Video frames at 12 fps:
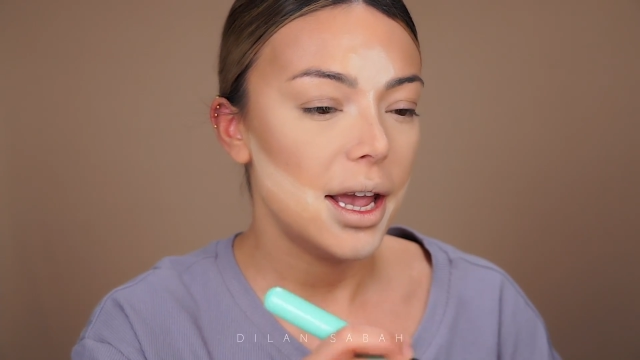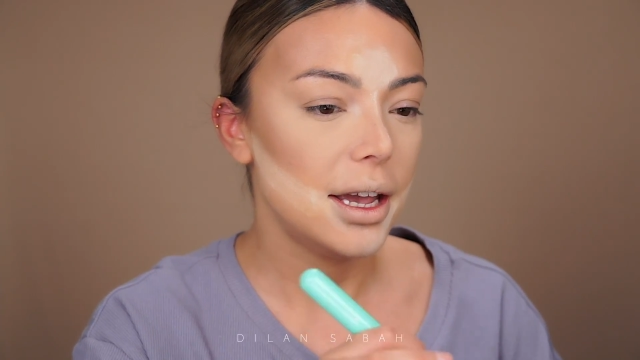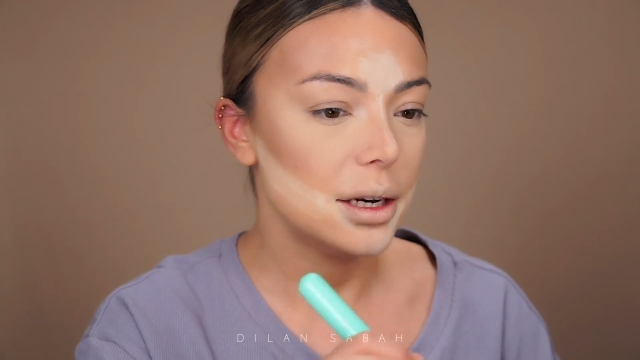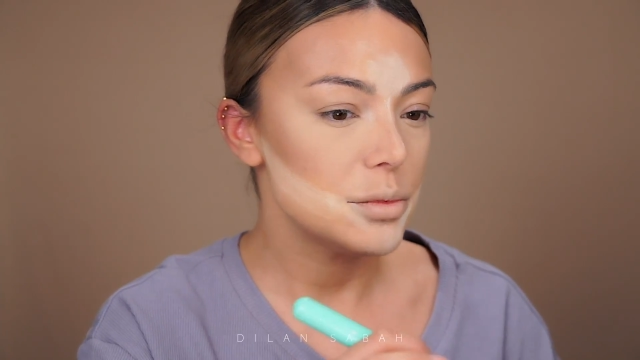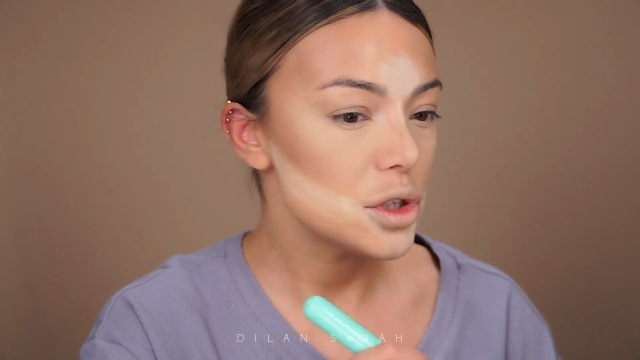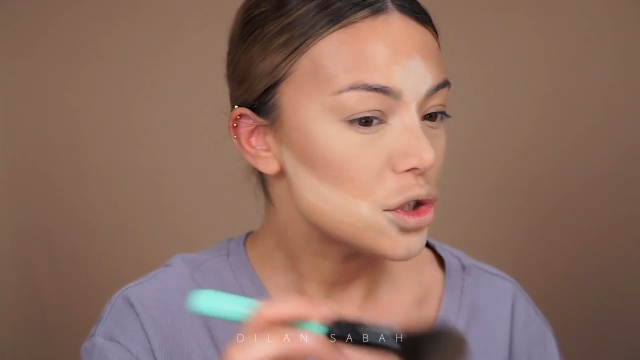
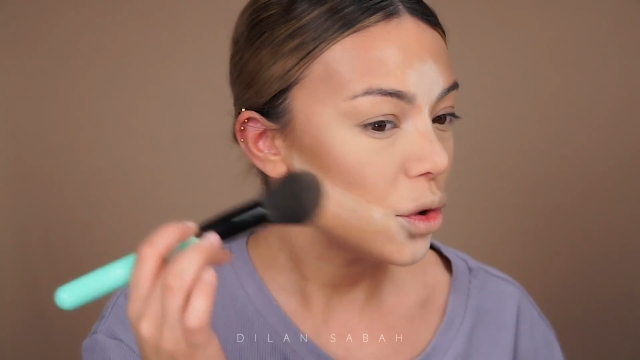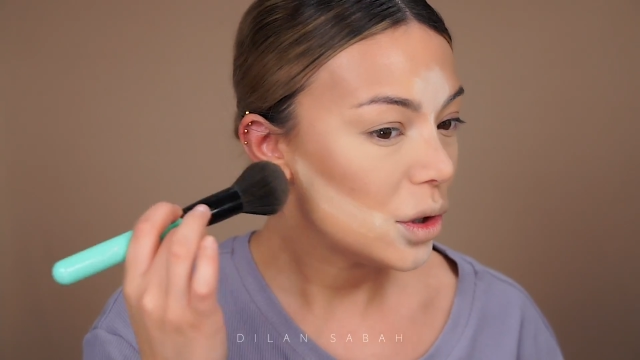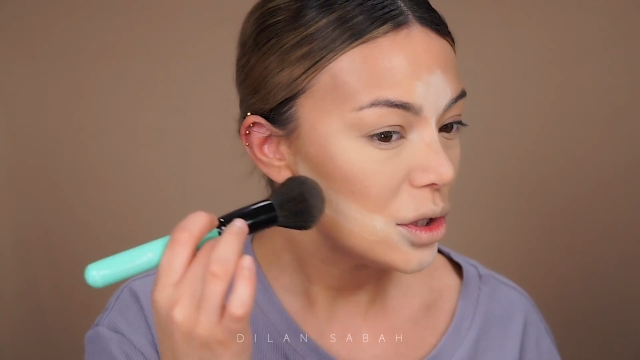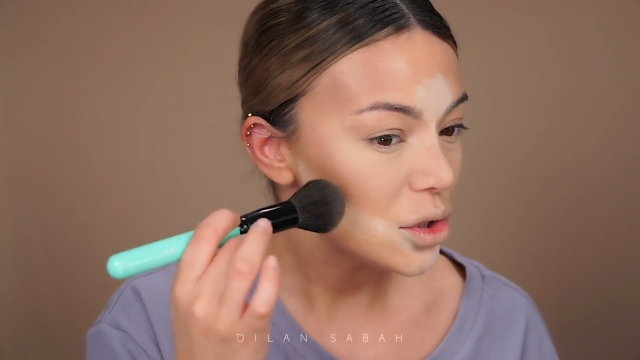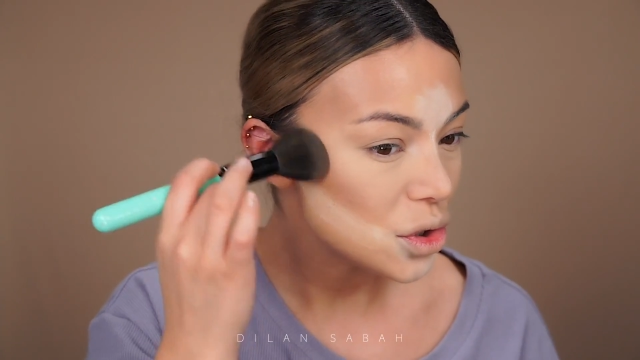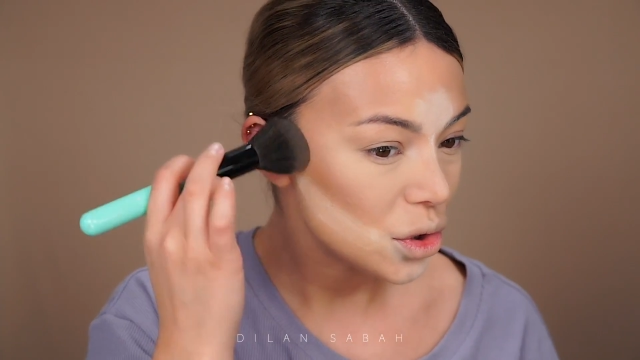And I'm just
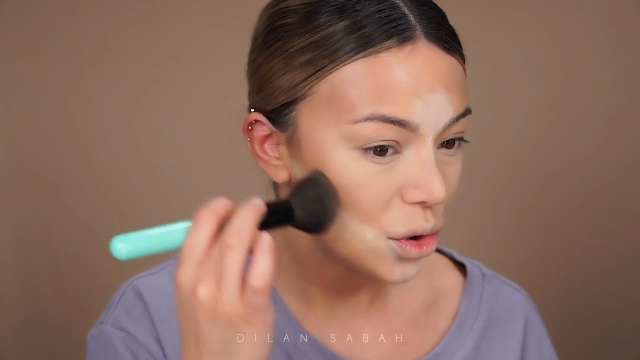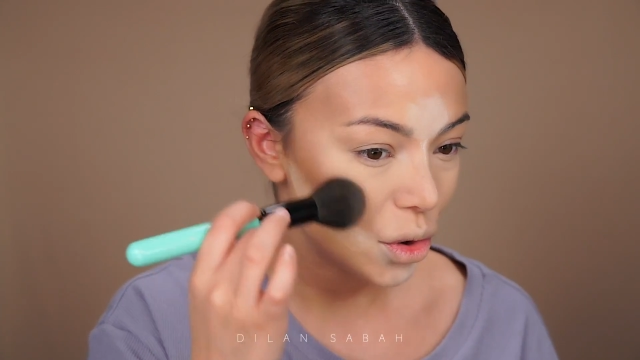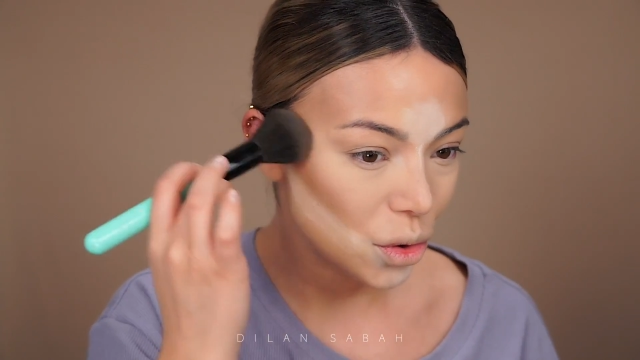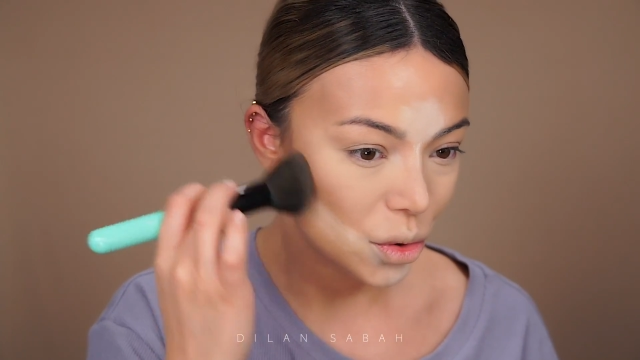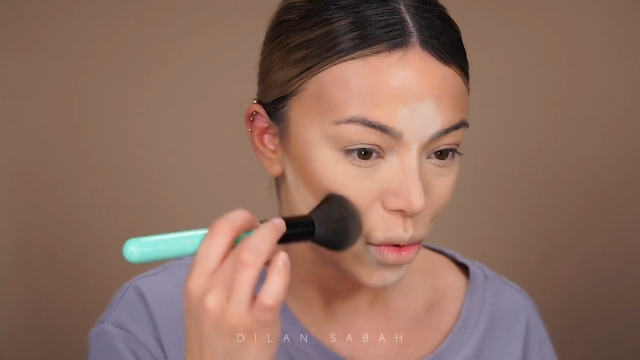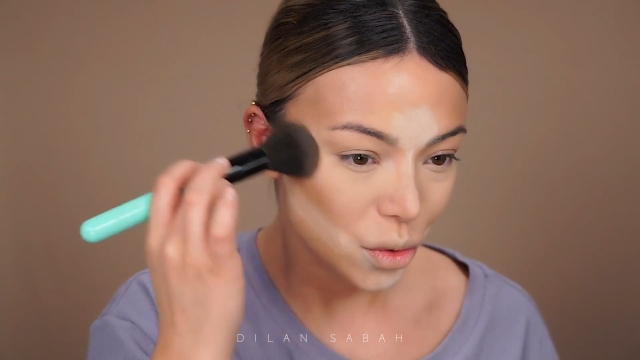going
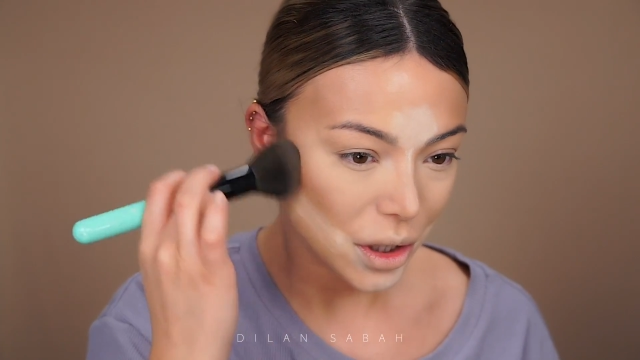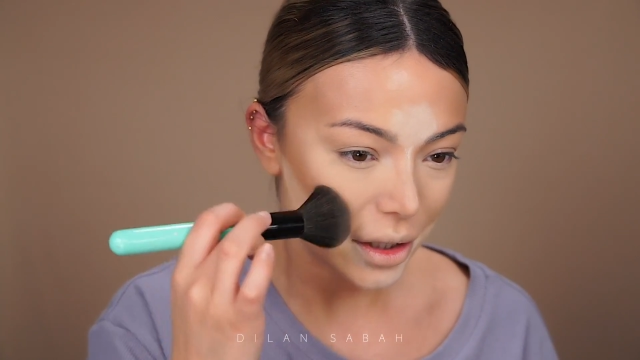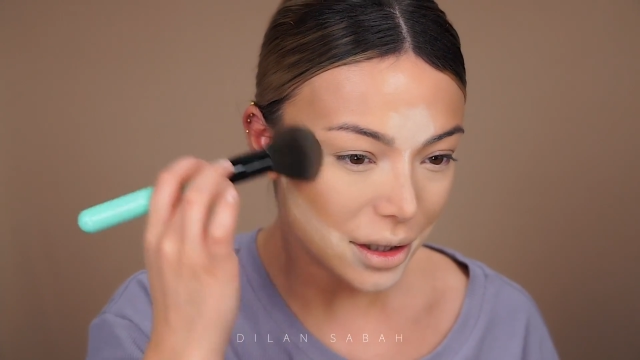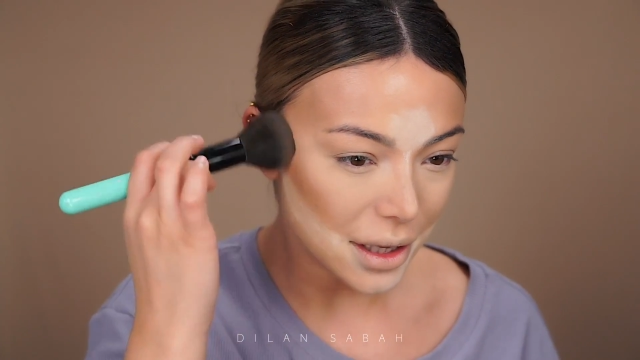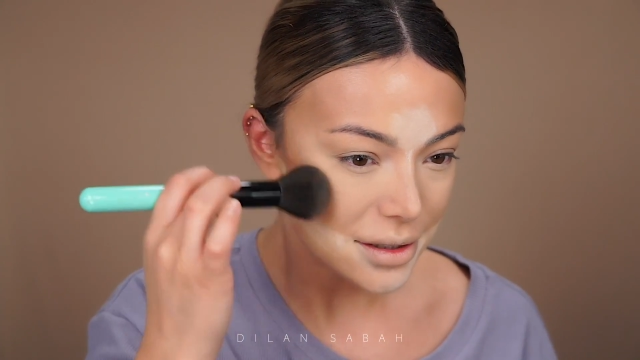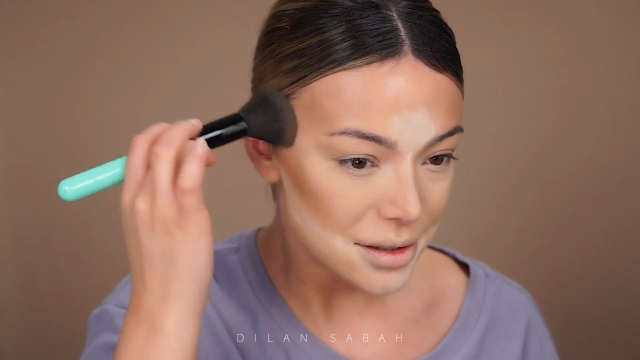to kind
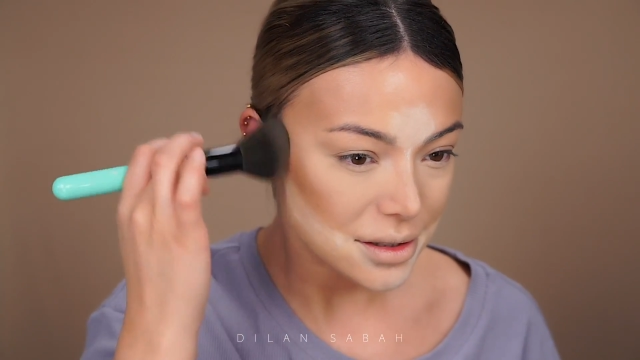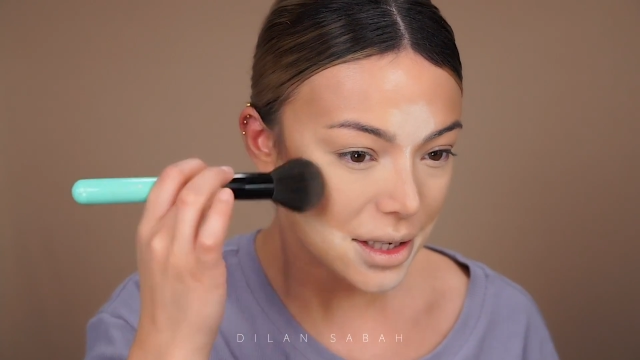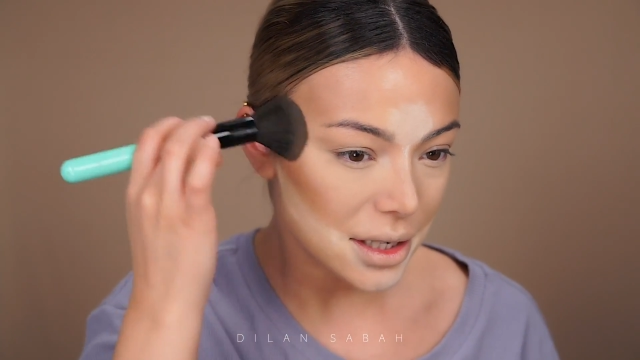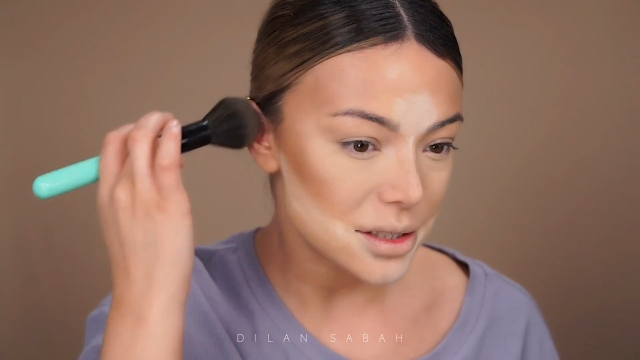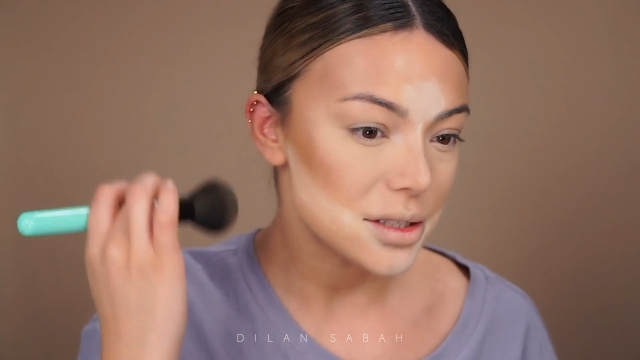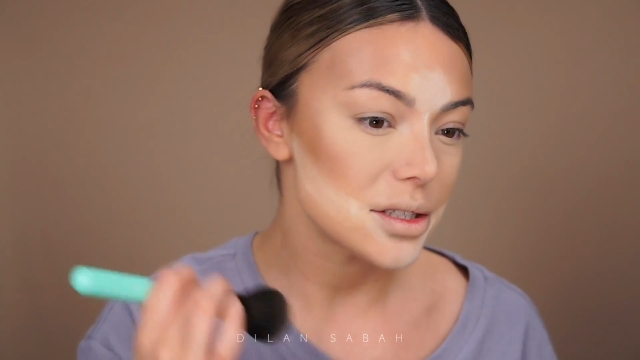of like
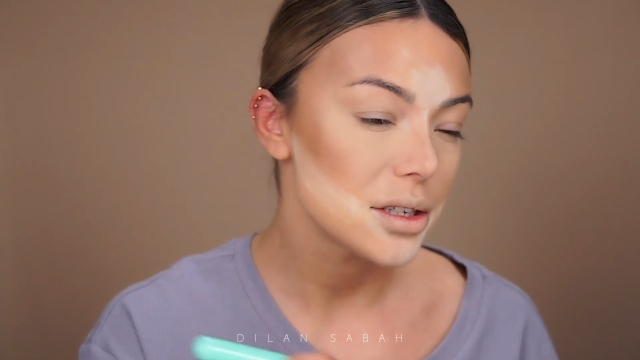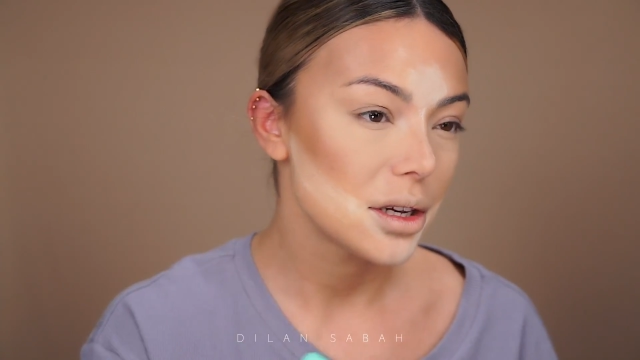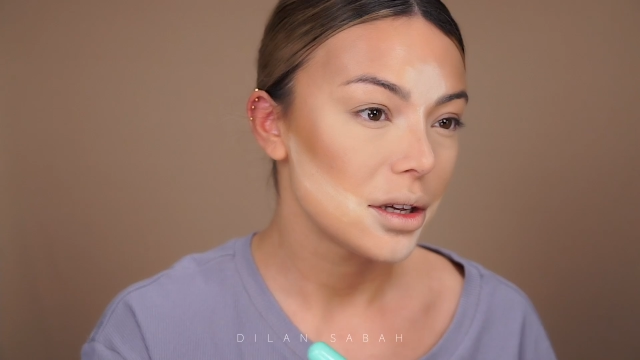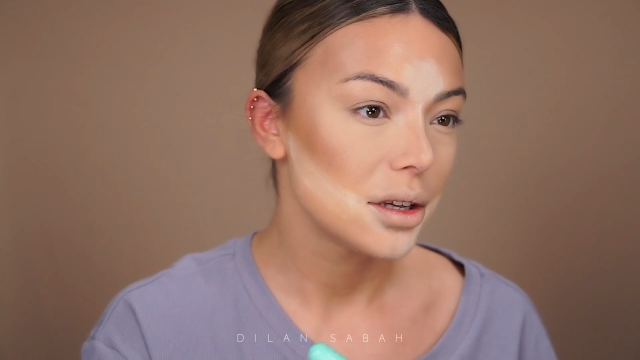set